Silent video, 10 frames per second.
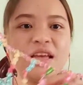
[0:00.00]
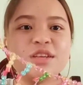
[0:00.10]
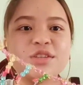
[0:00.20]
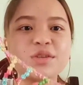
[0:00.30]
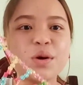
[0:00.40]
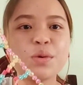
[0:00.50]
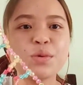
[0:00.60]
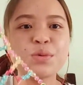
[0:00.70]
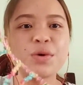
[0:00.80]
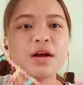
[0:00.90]

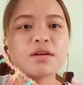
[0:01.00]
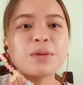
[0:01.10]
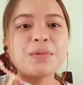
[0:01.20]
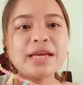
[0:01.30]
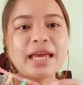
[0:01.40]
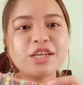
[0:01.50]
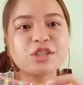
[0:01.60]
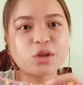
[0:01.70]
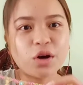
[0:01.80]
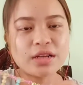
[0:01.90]
So,
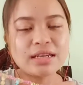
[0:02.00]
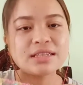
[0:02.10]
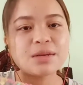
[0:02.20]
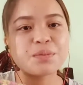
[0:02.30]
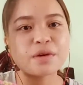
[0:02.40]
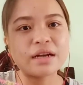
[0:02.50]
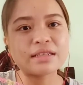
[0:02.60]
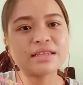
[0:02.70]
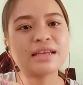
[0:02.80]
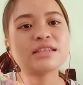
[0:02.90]
replication is a
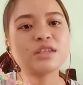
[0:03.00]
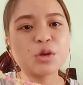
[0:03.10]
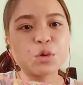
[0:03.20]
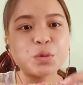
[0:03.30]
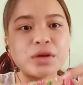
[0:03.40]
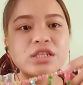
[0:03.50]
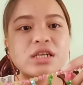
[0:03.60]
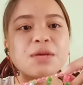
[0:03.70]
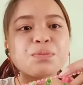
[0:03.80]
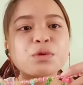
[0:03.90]
process in which
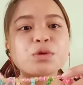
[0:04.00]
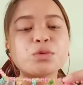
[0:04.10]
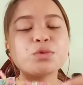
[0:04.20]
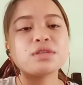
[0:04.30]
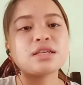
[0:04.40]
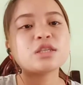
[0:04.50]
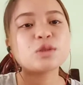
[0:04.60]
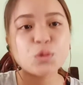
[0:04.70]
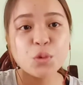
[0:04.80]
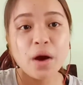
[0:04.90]
it produces
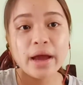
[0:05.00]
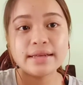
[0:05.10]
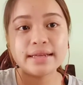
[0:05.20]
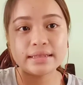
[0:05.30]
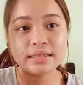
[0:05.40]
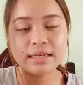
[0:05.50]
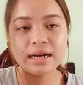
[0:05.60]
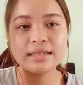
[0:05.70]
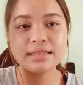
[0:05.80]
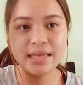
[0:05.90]
two
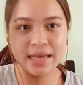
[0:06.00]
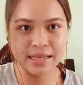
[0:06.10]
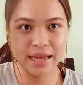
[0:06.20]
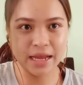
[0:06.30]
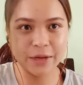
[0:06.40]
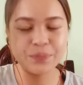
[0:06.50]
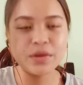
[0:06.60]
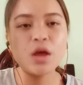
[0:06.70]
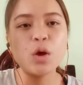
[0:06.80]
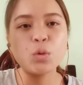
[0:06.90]
identical DNA
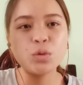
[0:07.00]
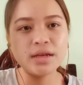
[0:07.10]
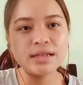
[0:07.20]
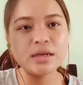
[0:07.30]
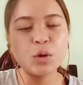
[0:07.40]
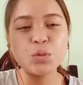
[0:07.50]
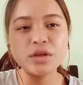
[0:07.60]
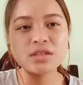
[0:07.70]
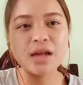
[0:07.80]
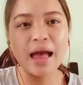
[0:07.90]

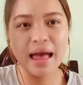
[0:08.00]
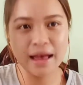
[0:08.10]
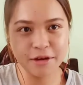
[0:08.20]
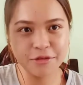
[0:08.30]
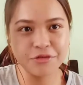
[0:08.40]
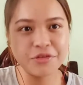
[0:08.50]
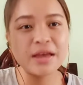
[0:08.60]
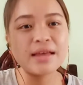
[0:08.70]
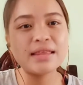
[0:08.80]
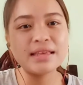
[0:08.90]
which have
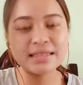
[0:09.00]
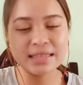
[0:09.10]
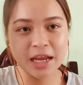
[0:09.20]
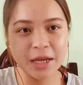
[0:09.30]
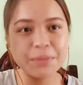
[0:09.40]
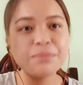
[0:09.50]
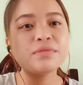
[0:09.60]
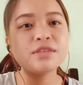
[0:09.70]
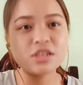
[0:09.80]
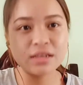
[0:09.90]
the
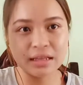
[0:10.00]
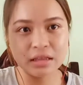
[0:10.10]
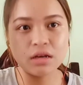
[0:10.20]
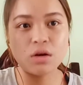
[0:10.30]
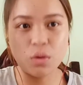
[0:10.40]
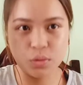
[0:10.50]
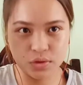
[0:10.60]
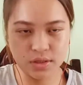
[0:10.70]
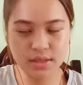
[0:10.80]
same genetic codes